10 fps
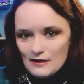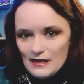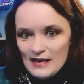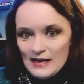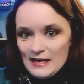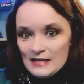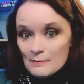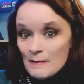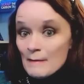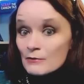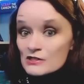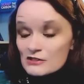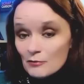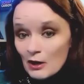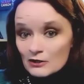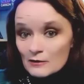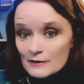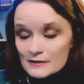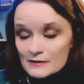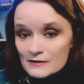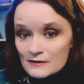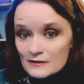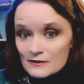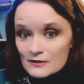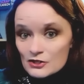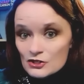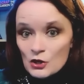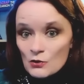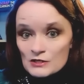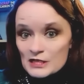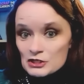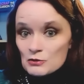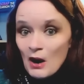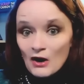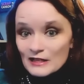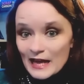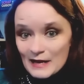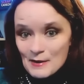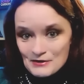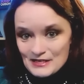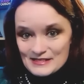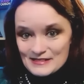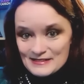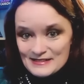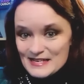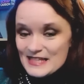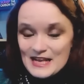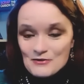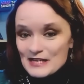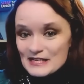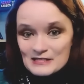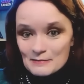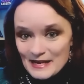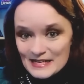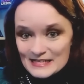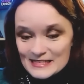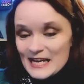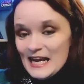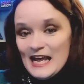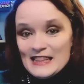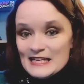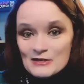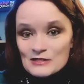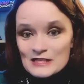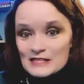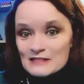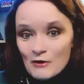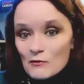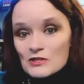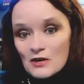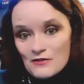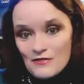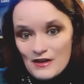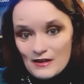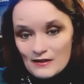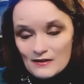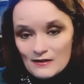And members of parliament don't get to parlay about it. They don't get to debate it, and they don't get to vote on the thing.